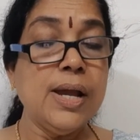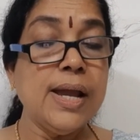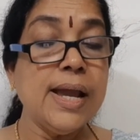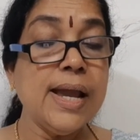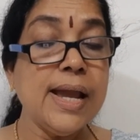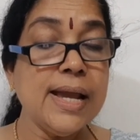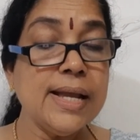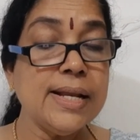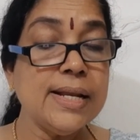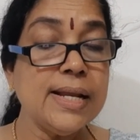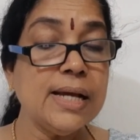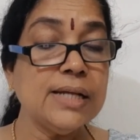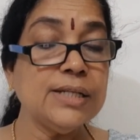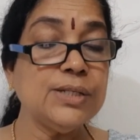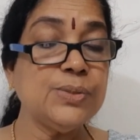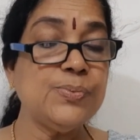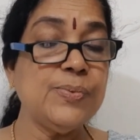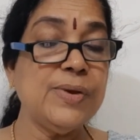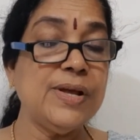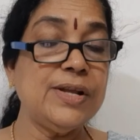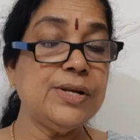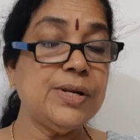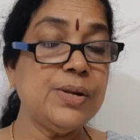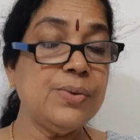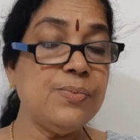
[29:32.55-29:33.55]
areas
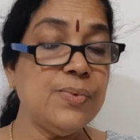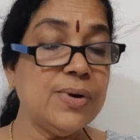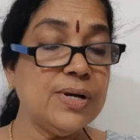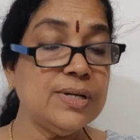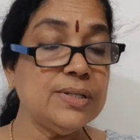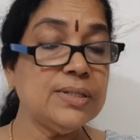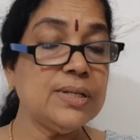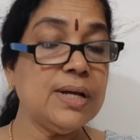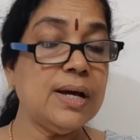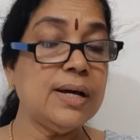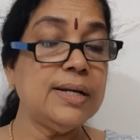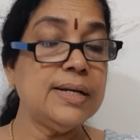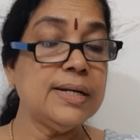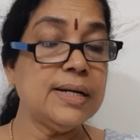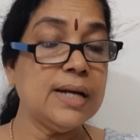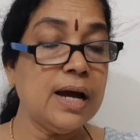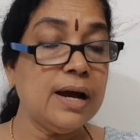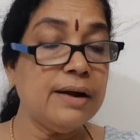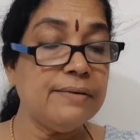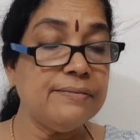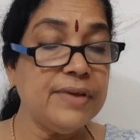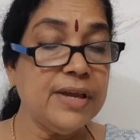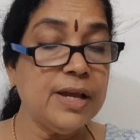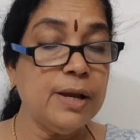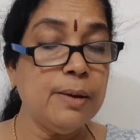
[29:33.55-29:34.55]
where rivers are
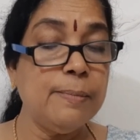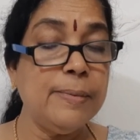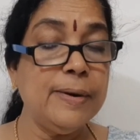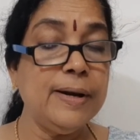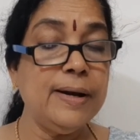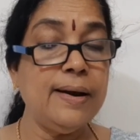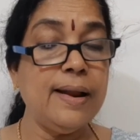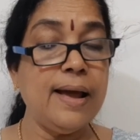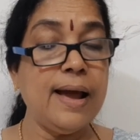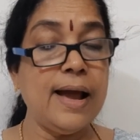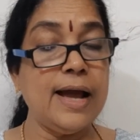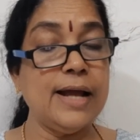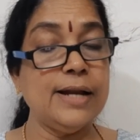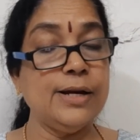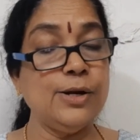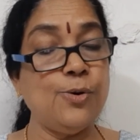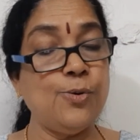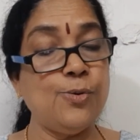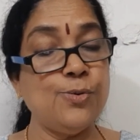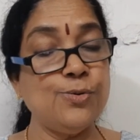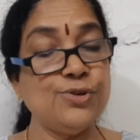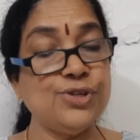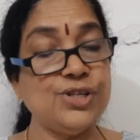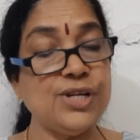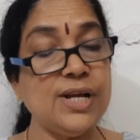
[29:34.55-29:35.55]
navigable and
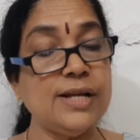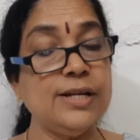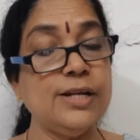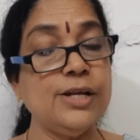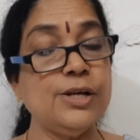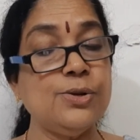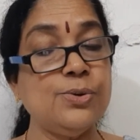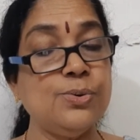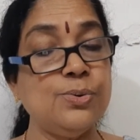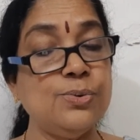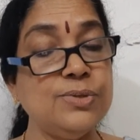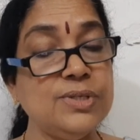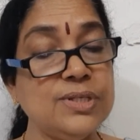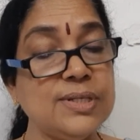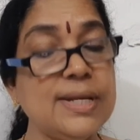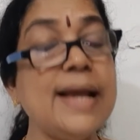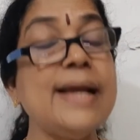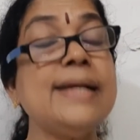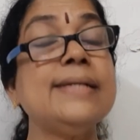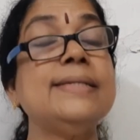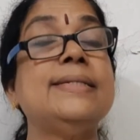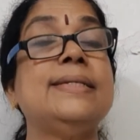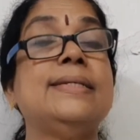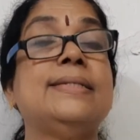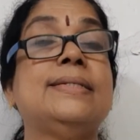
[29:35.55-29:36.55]
oceanic routes
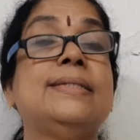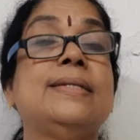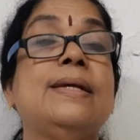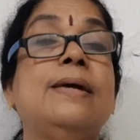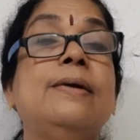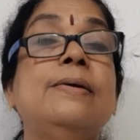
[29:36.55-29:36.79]
exist.